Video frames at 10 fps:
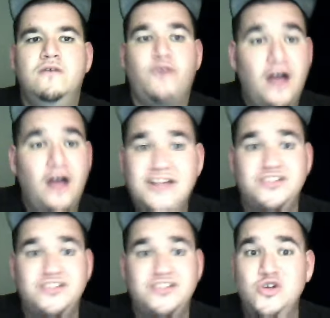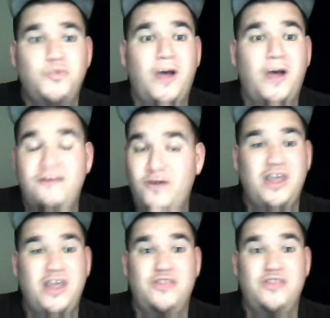For us to lose by
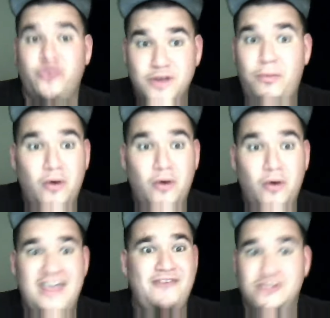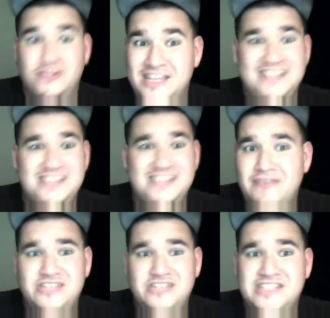fucking three points after leading
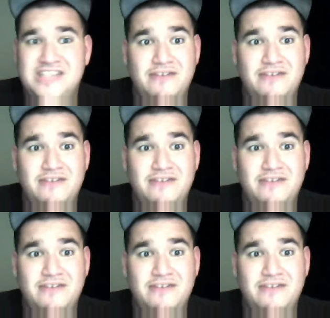17-7